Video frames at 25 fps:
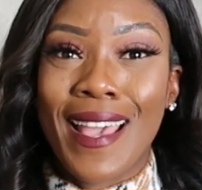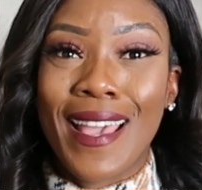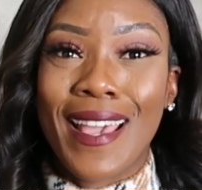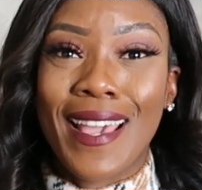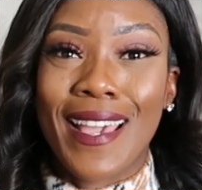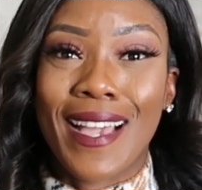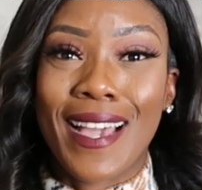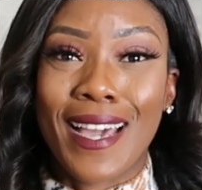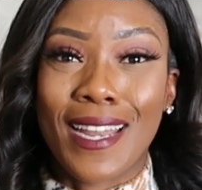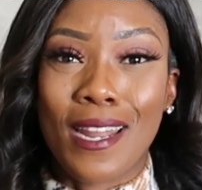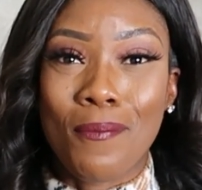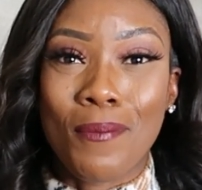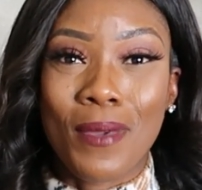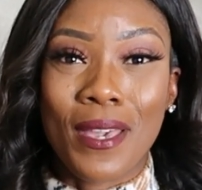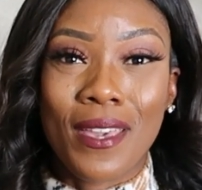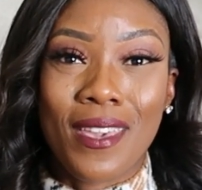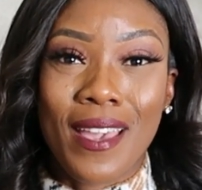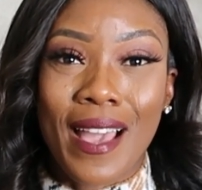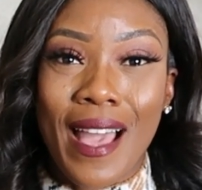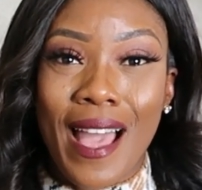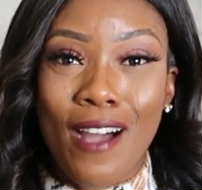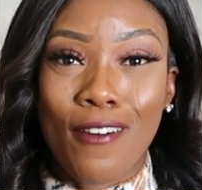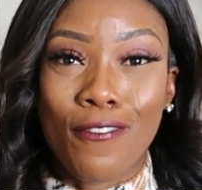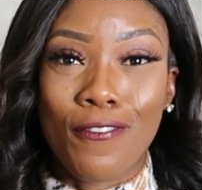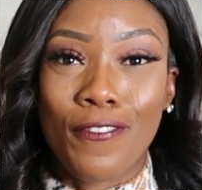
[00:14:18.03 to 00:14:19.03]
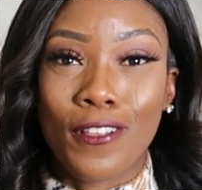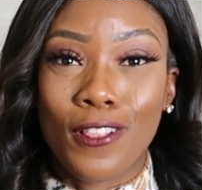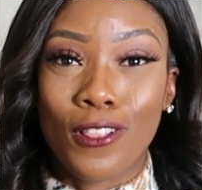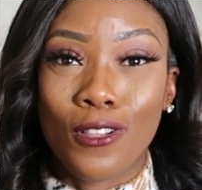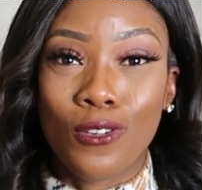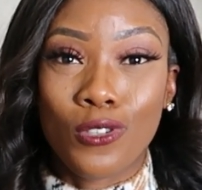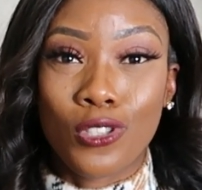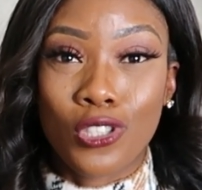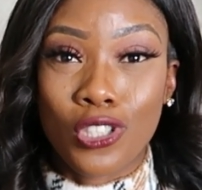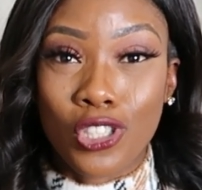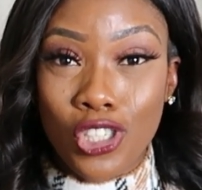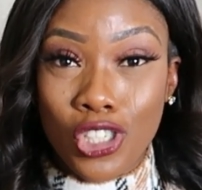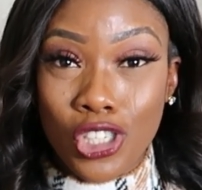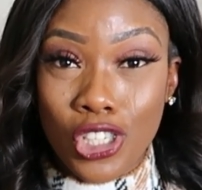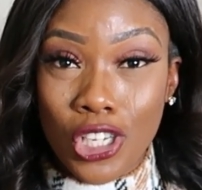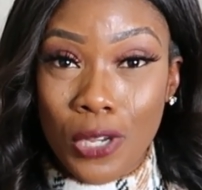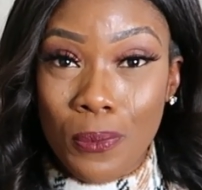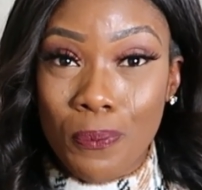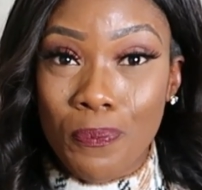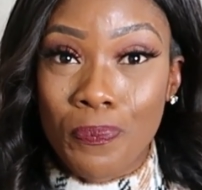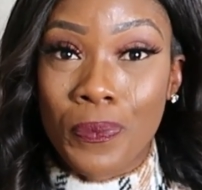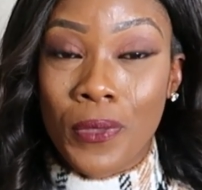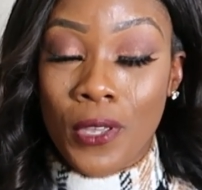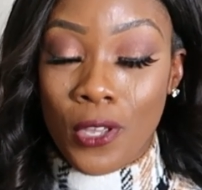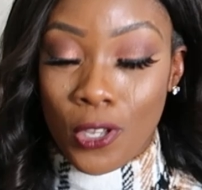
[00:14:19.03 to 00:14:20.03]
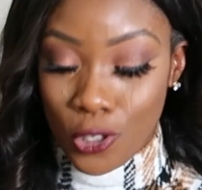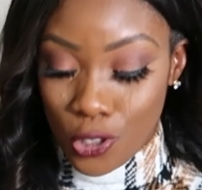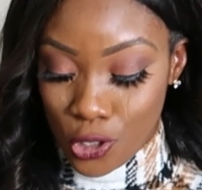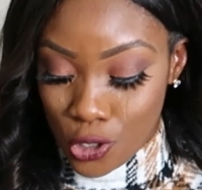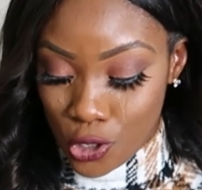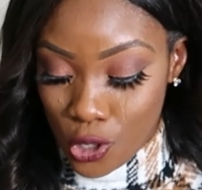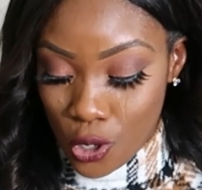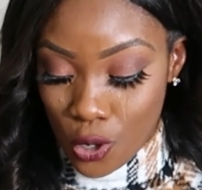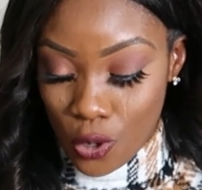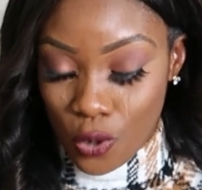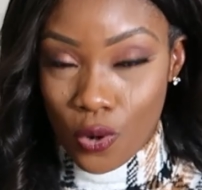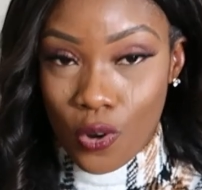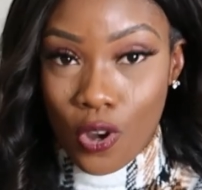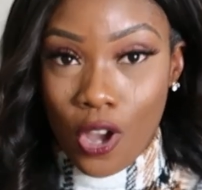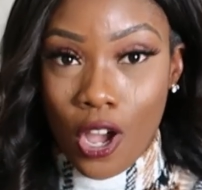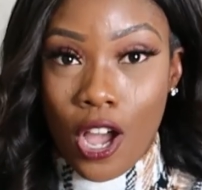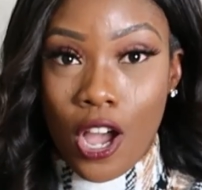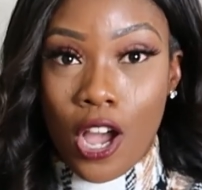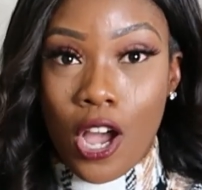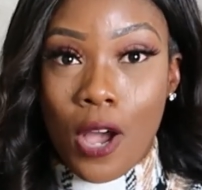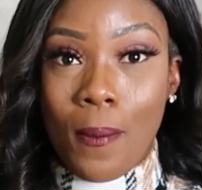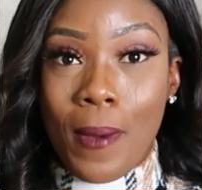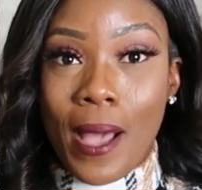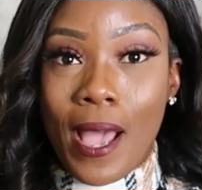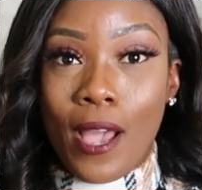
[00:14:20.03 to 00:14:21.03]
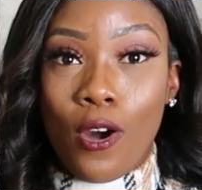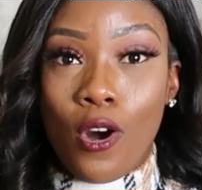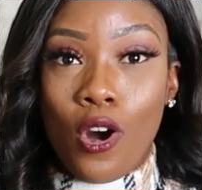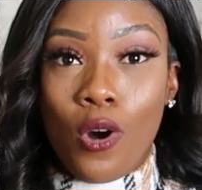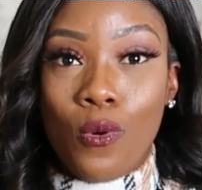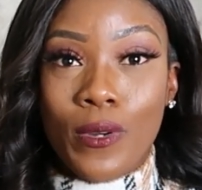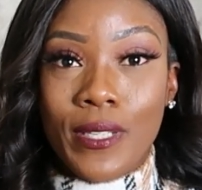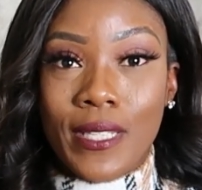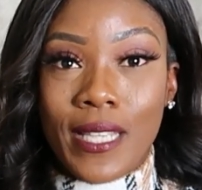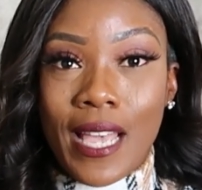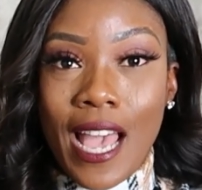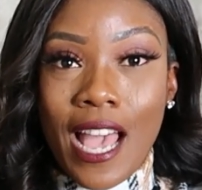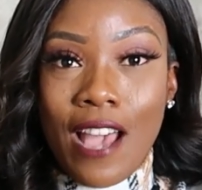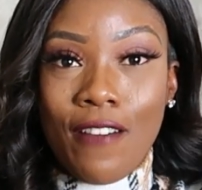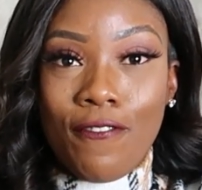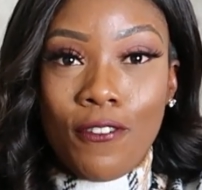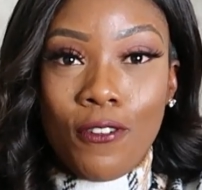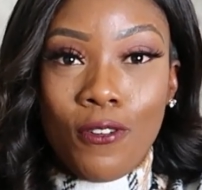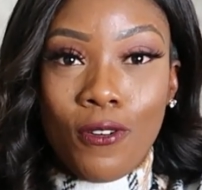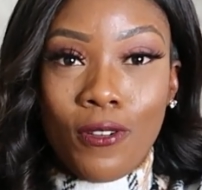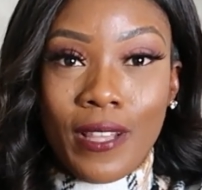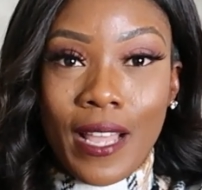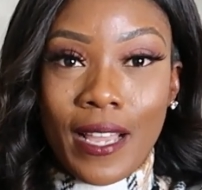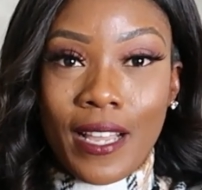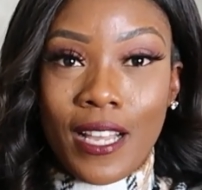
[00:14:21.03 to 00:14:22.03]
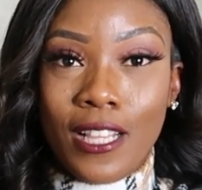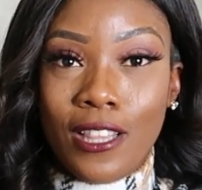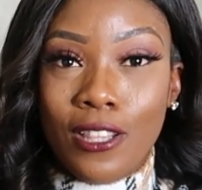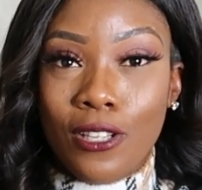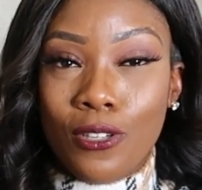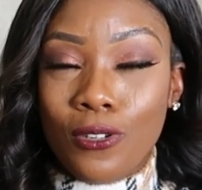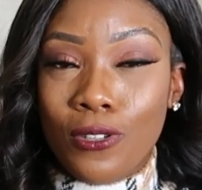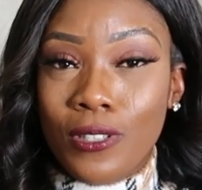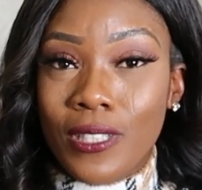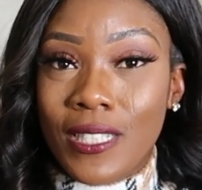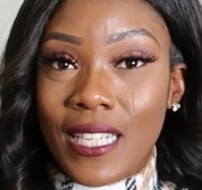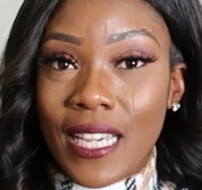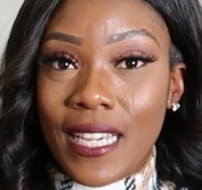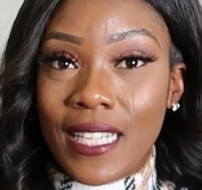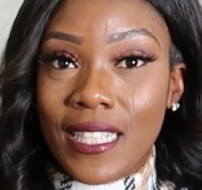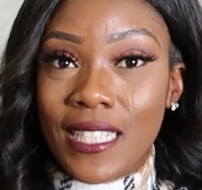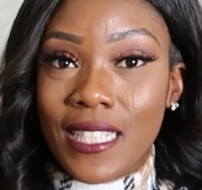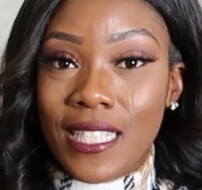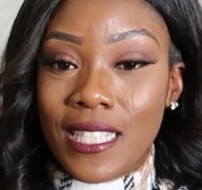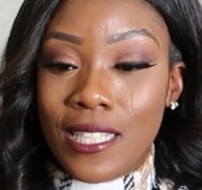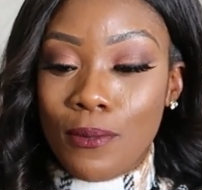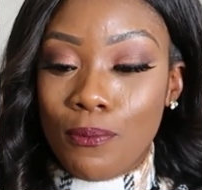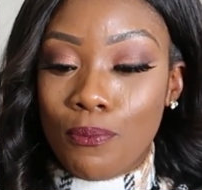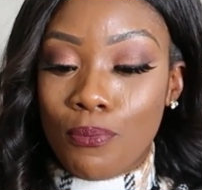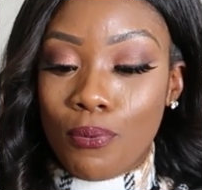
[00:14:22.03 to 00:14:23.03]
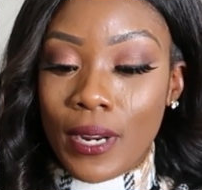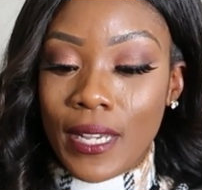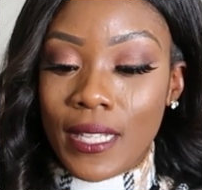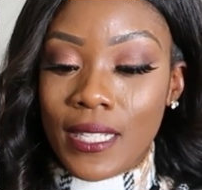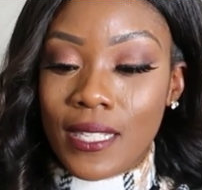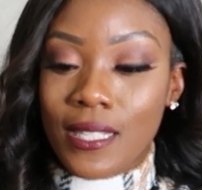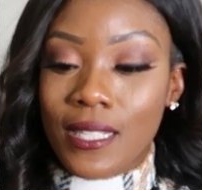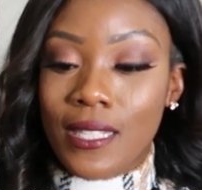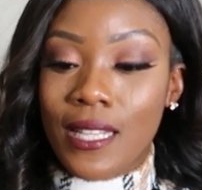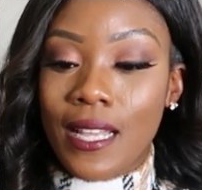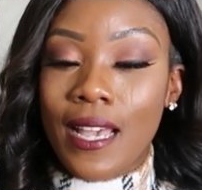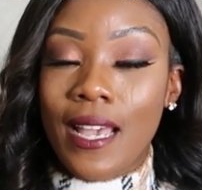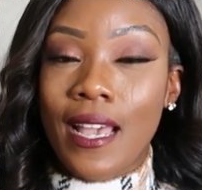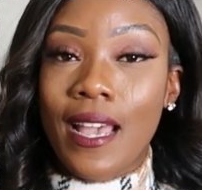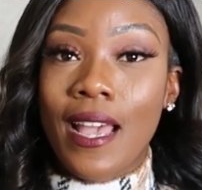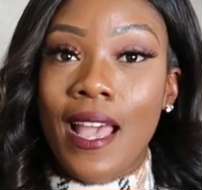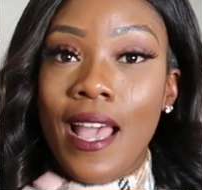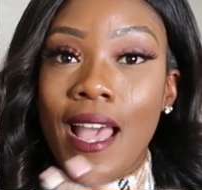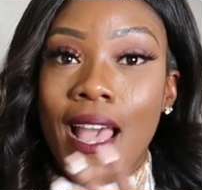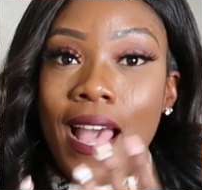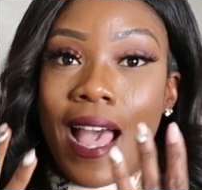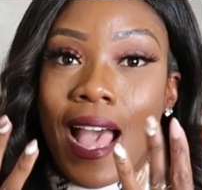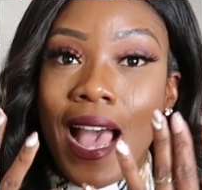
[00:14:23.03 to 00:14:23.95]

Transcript: It kind of make your outfit looks cheap. So I always have on like a little dainty bracelet.